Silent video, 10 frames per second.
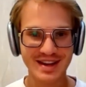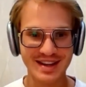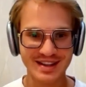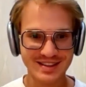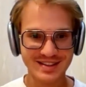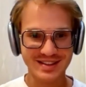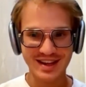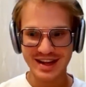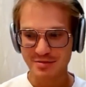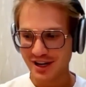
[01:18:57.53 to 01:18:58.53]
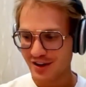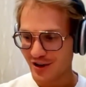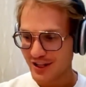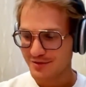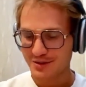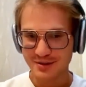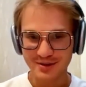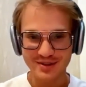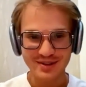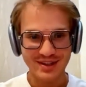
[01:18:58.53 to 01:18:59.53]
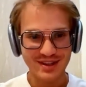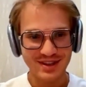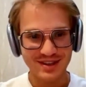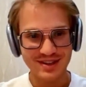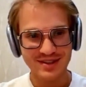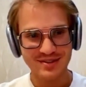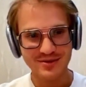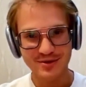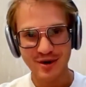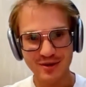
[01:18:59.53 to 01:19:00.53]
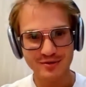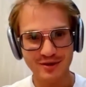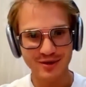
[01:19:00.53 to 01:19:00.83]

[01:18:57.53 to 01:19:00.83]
And yeah, I'm really grateful to all the